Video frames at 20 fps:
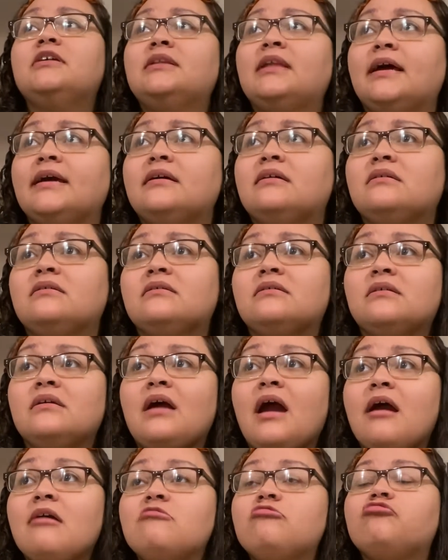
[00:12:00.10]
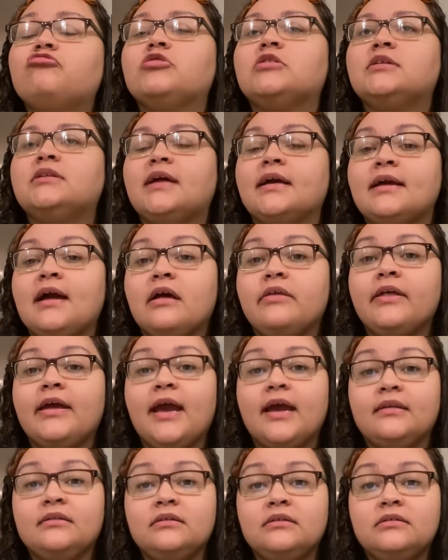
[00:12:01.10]
like how they
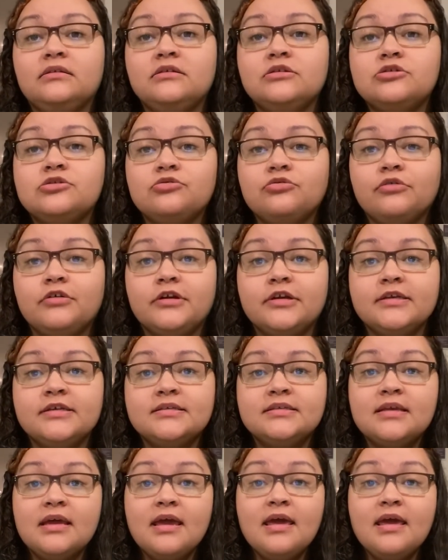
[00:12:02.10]
ended these stories.